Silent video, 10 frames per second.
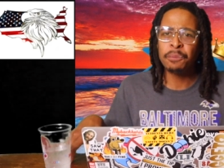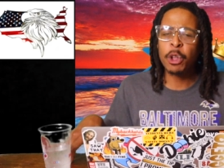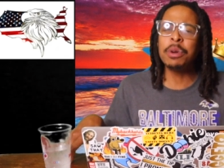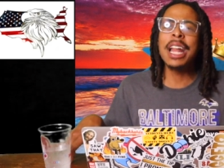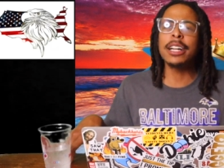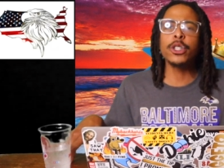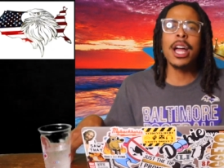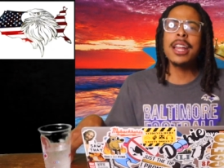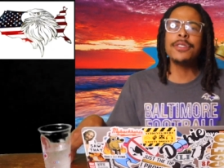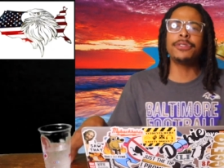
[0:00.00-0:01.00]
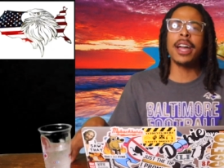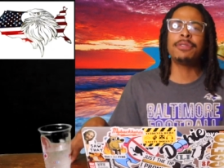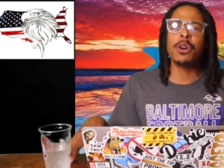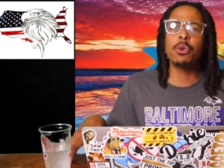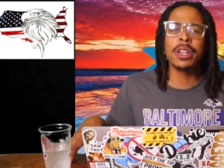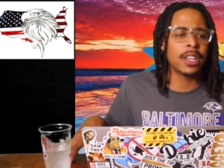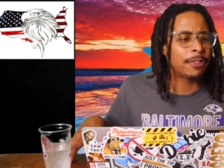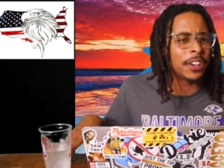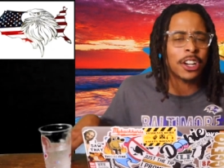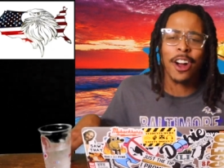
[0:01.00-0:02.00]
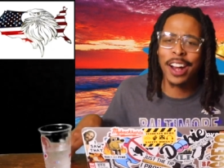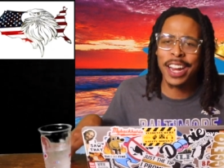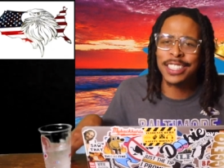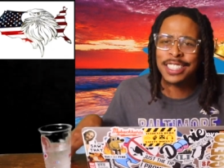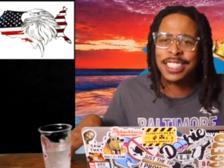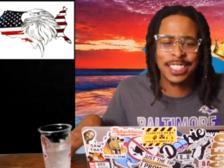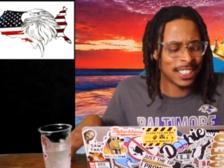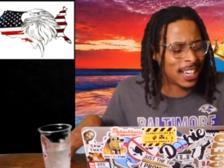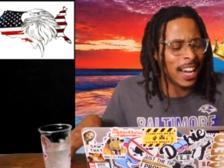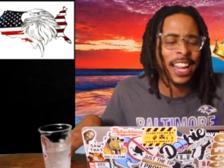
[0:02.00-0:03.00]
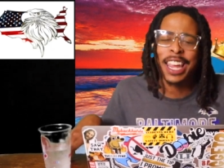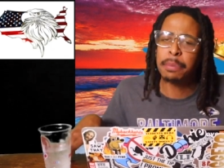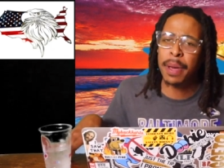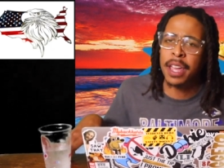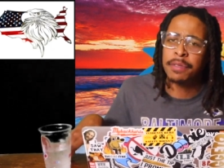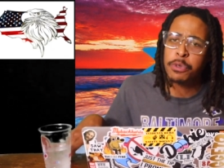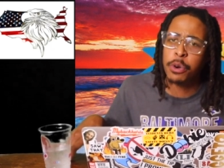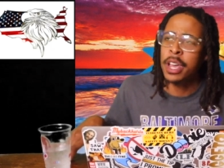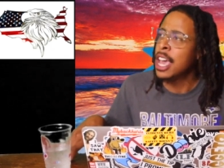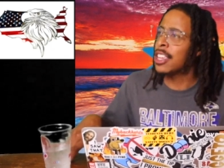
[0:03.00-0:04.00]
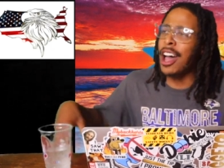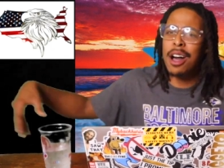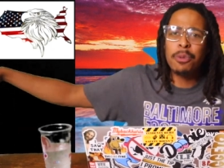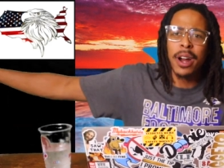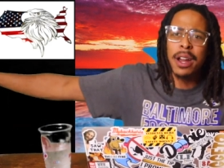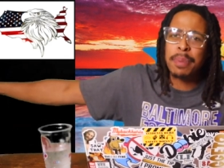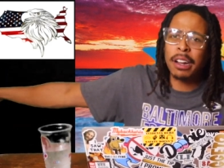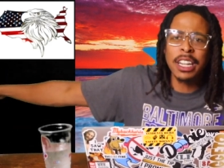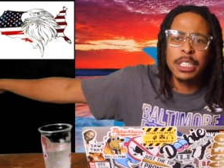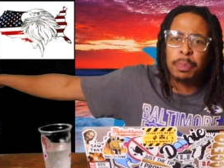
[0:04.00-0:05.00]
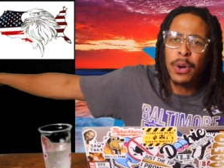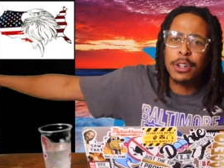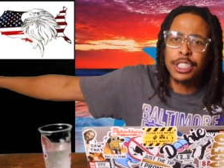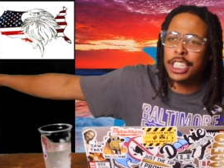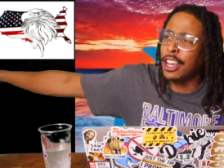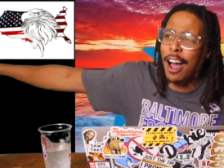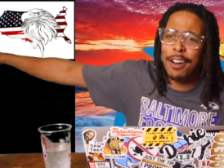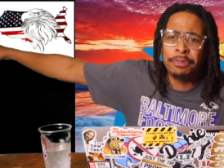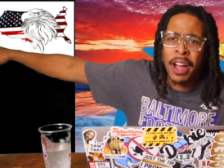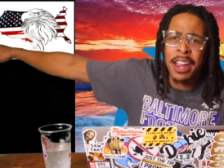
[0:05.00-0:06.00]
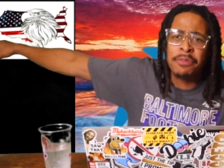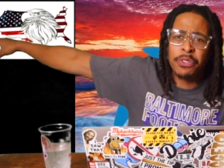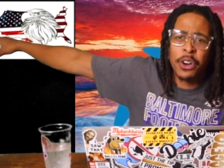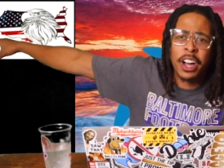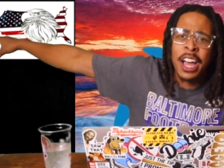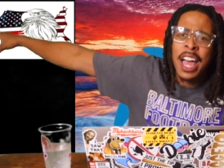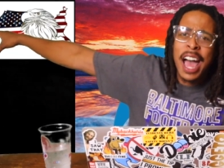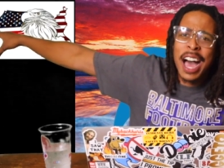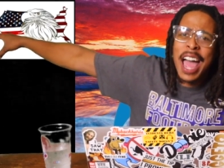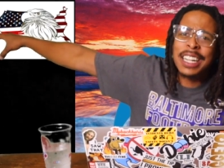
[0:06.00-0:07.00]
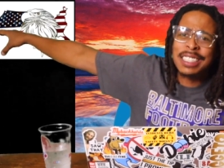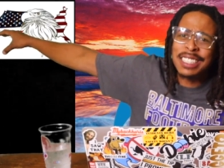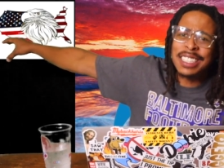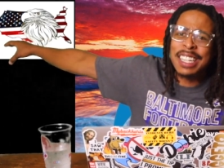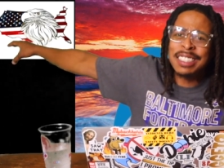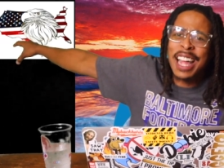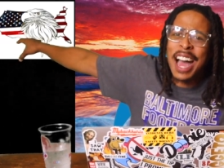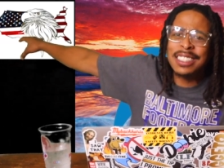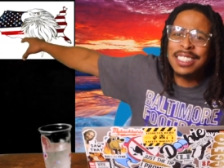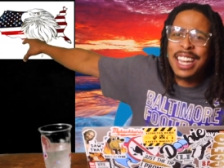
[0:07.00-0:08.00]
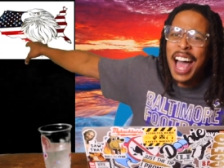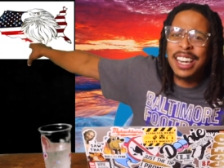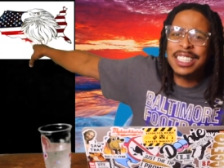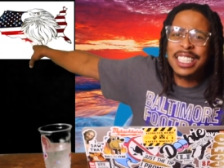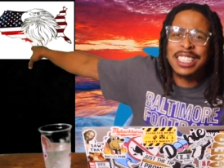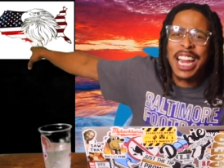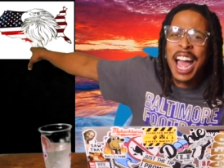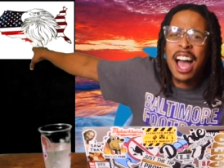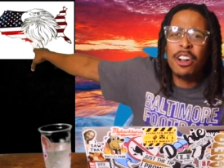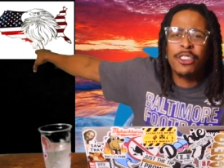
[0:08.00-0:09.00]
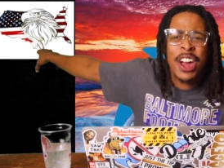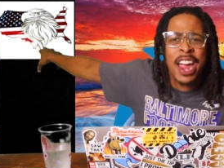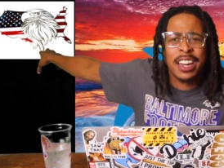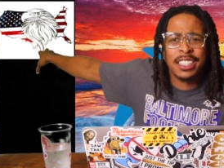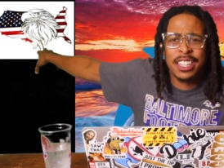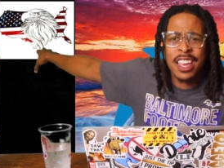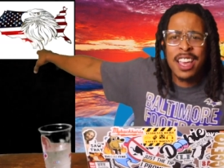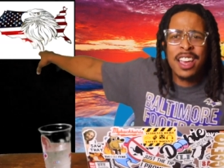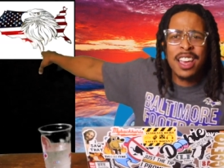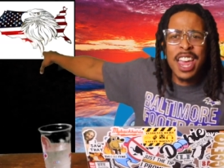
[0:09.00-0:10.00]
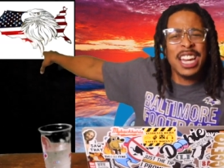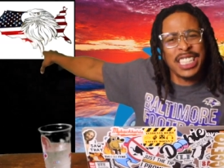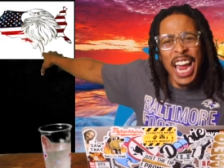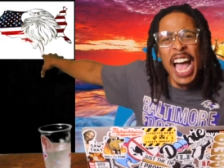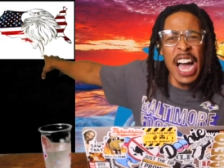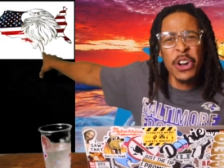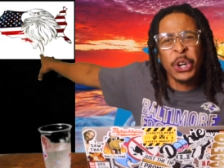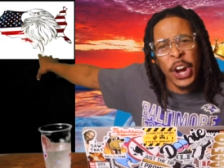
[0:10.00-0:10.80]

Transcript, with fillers: we not trying to fight for what the fuck our ancestors did and get paid for. Y'all worry about this bullshit. Y'all fighting for an uh, extra $6,000 in child credit. In child